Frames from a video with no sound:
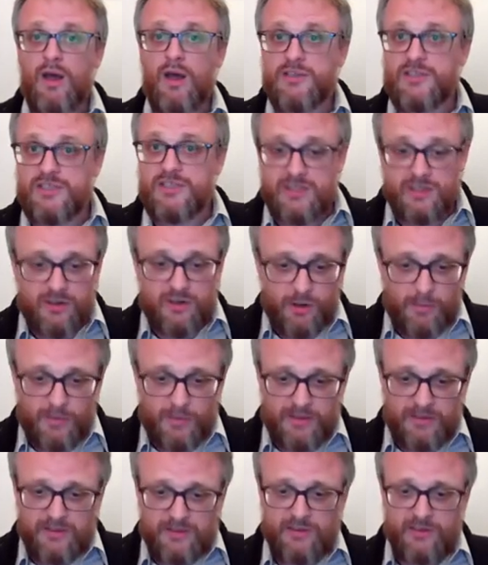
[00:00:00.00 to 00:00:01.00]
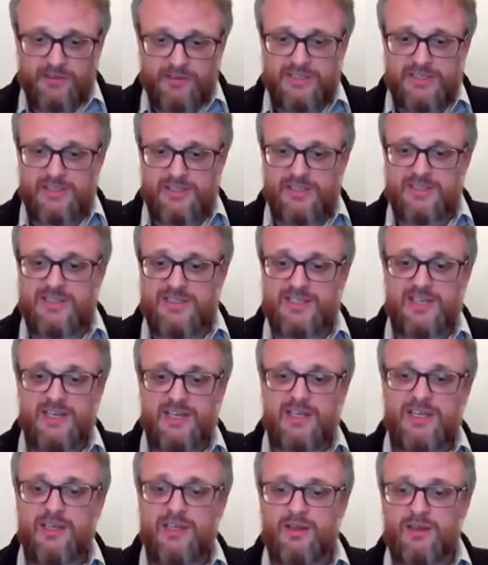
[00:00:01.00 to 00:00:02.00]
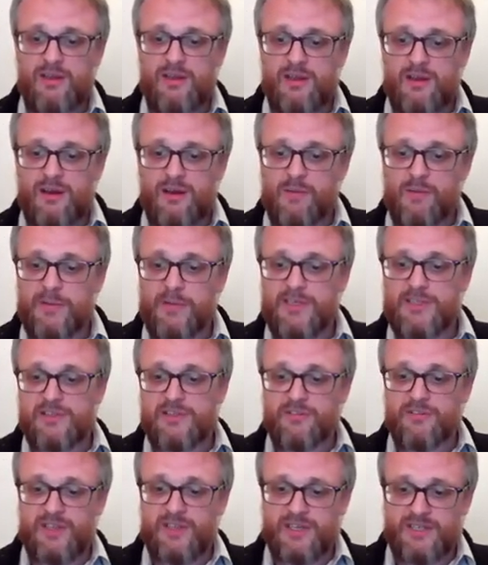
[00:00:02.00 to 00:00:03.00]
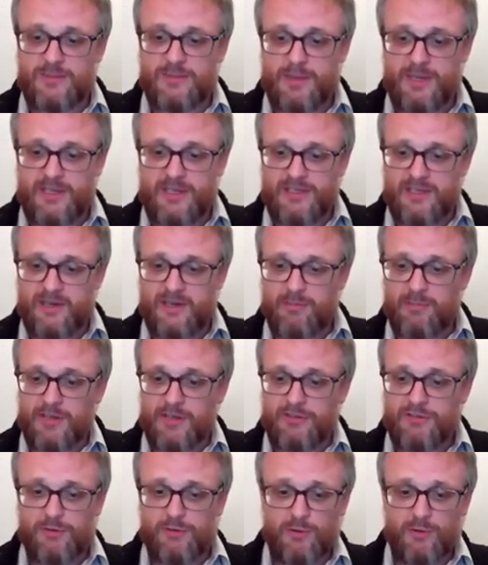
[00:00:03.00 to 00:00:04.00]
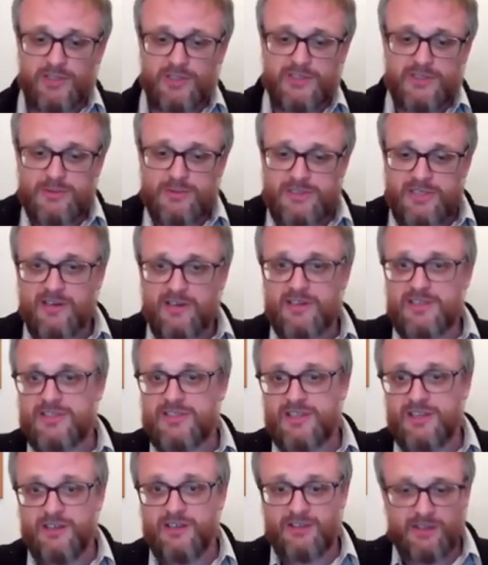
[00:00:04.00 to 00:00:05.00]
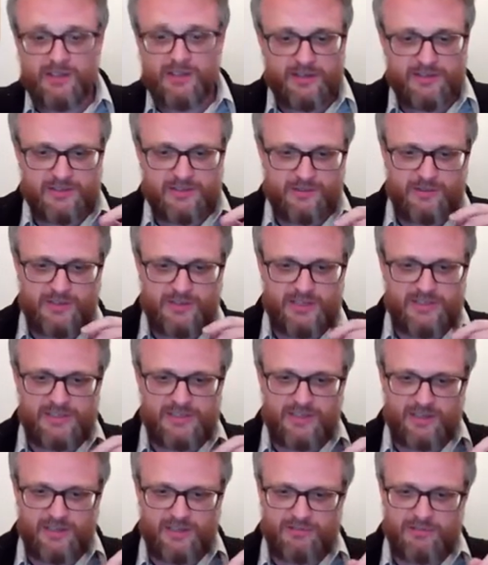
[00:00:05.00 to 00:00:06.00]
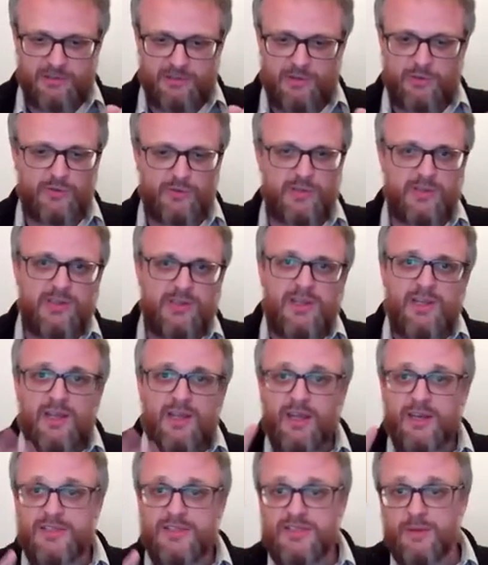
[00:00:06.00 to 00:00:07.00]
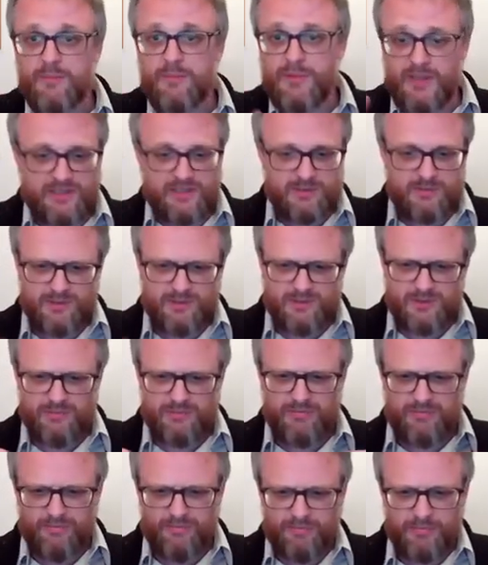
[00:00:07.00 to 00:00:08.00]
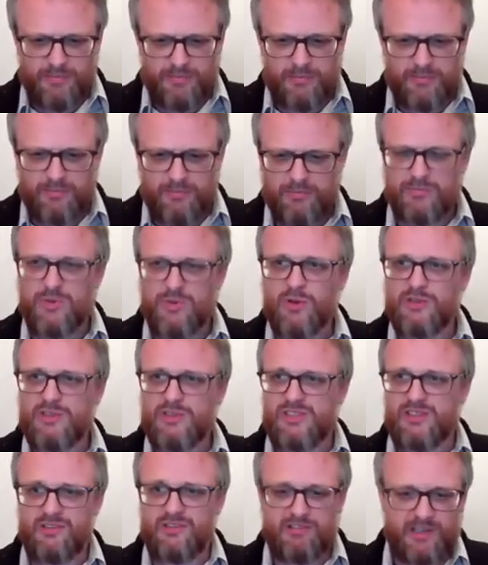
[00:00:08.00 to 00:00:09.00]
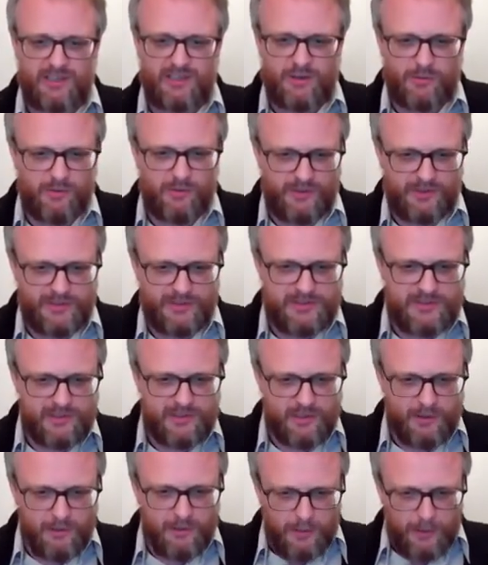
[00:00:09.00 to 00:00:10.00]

Just to comment, the dots in the sea are a mixture of things picked up by trawlers, which only certain coastal HERs record, and some things with sort of dodgy grid coordinates.